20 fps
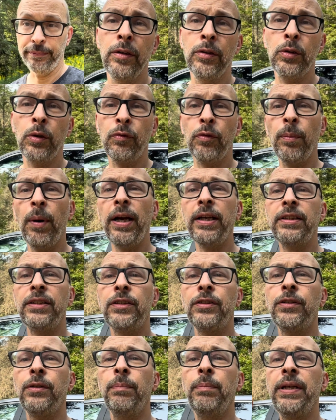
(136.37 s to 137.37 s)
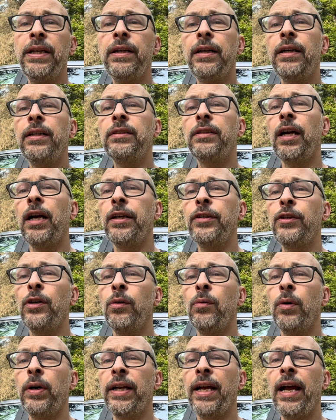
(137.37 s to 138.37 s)
So for my system, because I
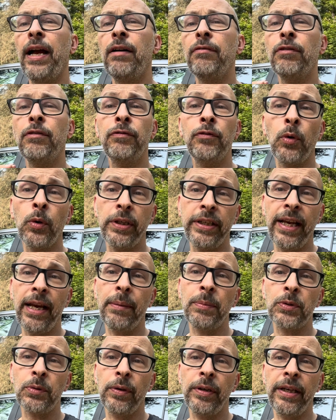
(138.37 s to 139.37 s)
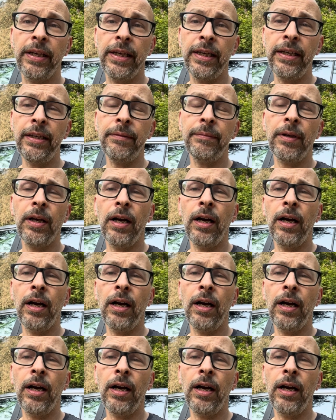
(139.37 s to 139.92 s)
don't want to have 40 amps running in it,